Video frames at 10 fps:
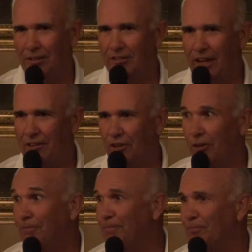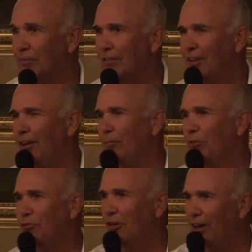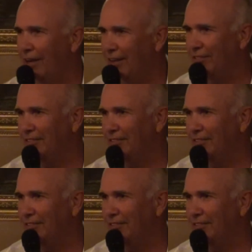says, "Hi, Joe." So before I